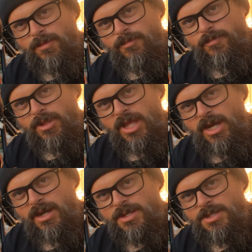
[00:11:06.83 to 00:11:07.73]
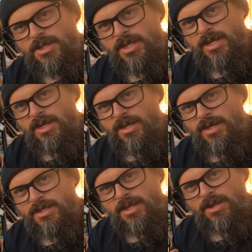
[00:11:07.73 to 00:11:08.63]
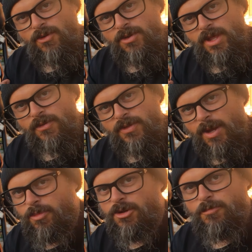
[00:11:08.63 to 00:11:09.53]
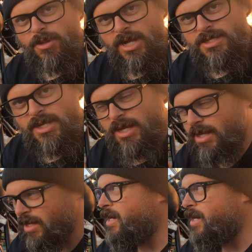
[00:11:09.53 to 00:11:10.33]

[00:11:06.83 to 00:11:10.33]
the plugs. That's a whole nother thing. I put new plugs in it.